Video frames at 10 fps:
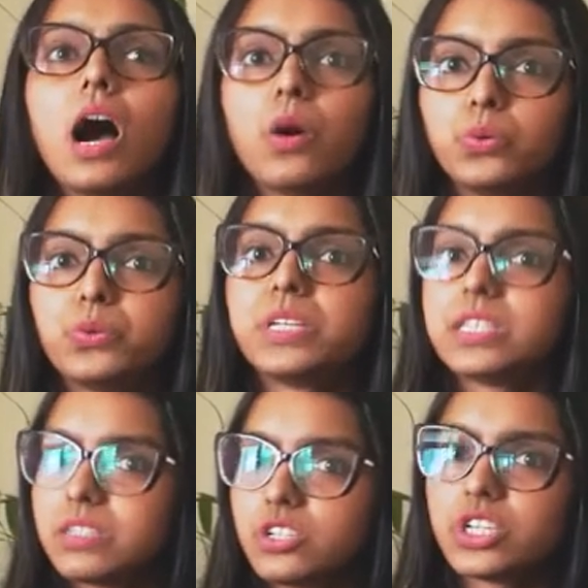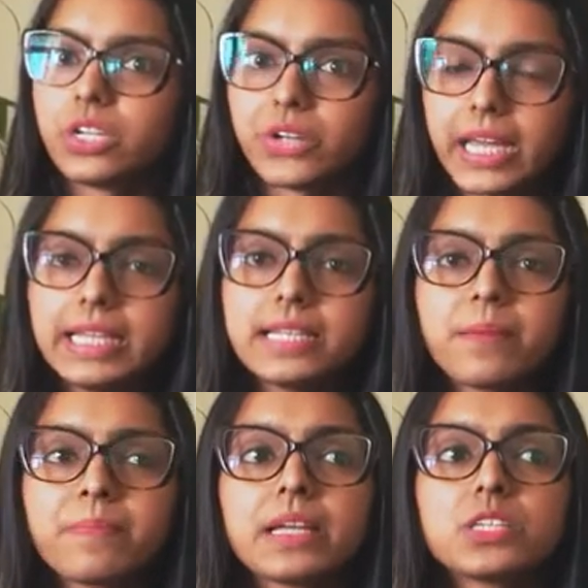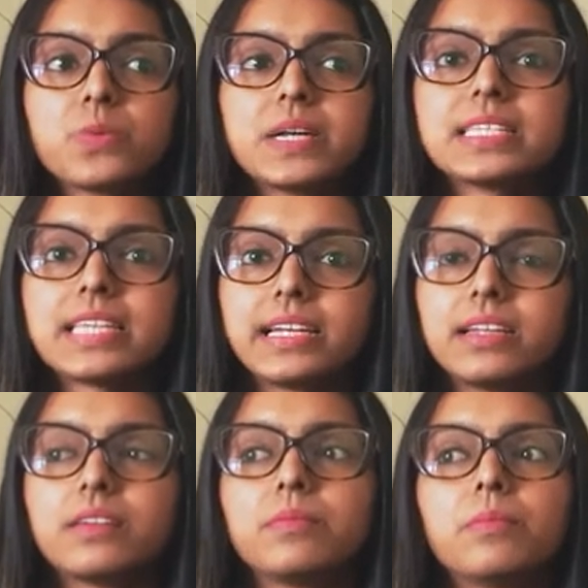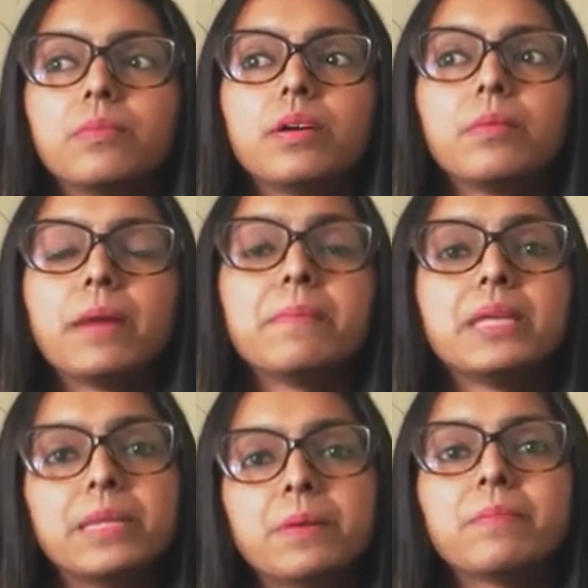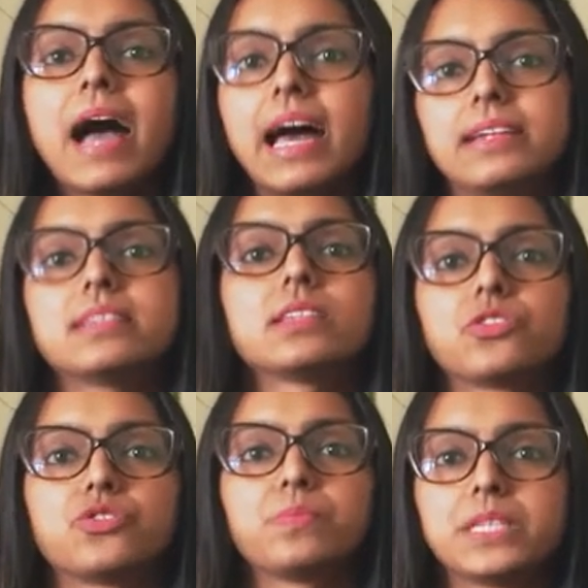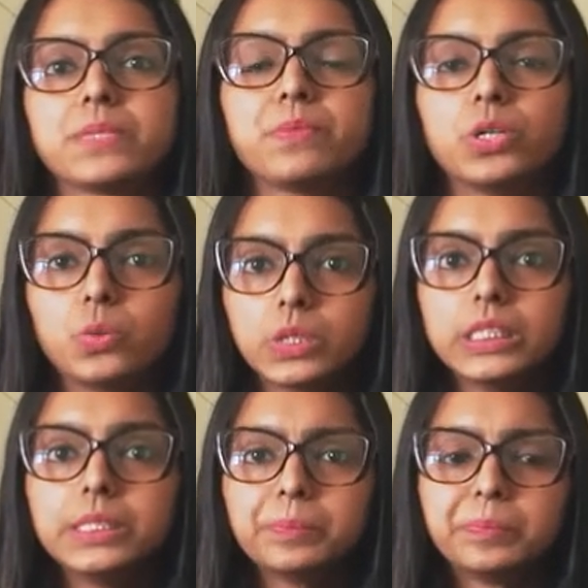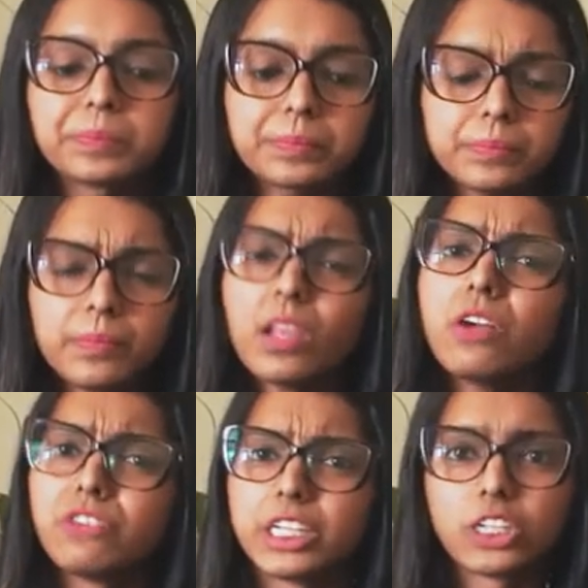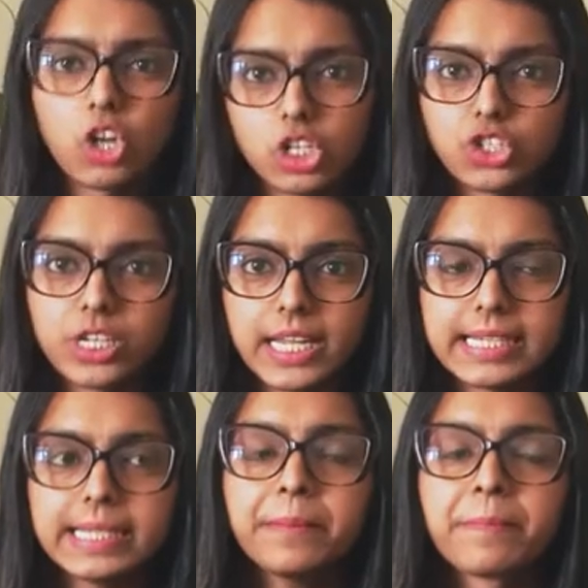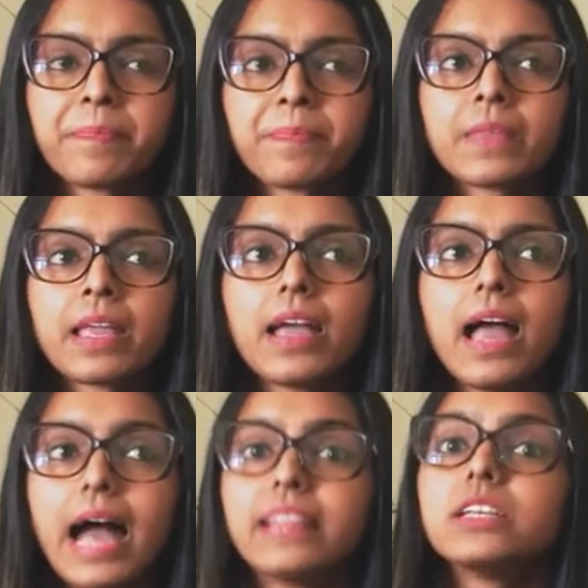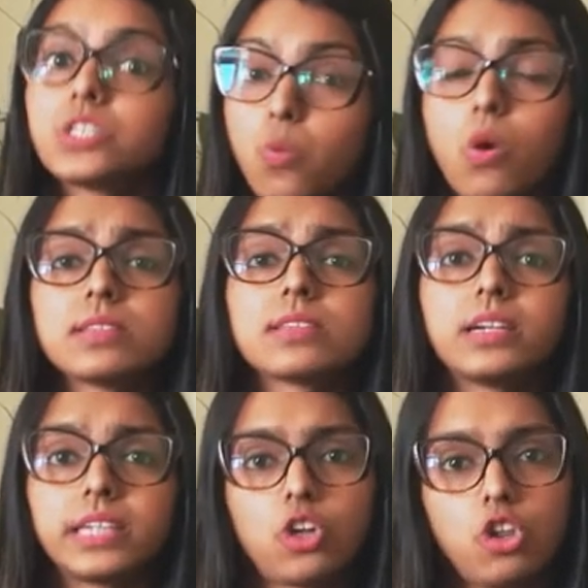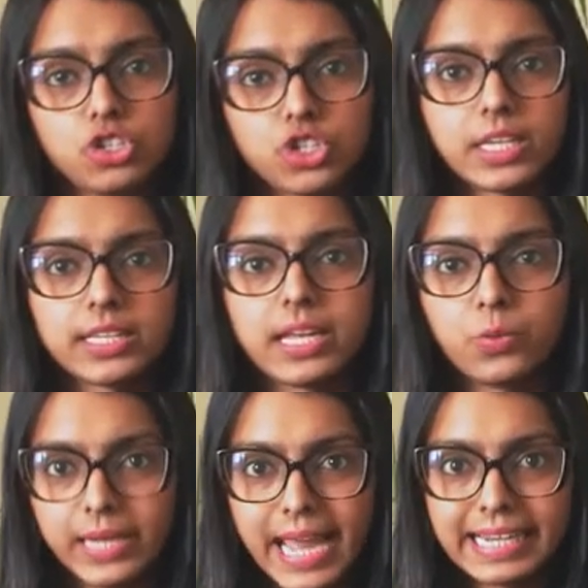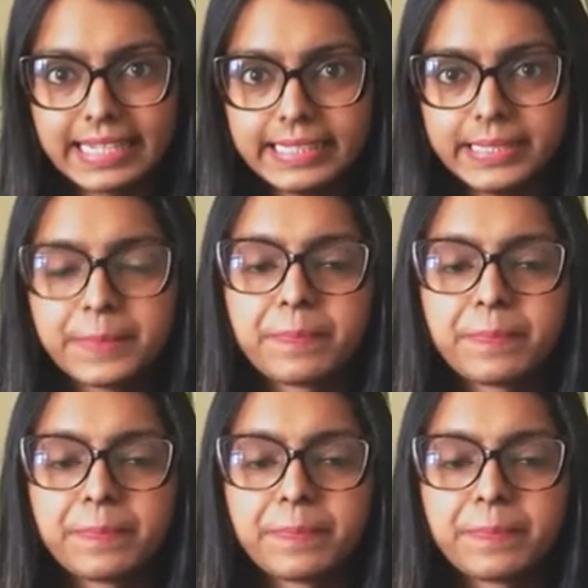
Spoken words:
how to research and write. So I set my minimum at 6 rupees per word for technology writing. And this was a technology gig that we landed.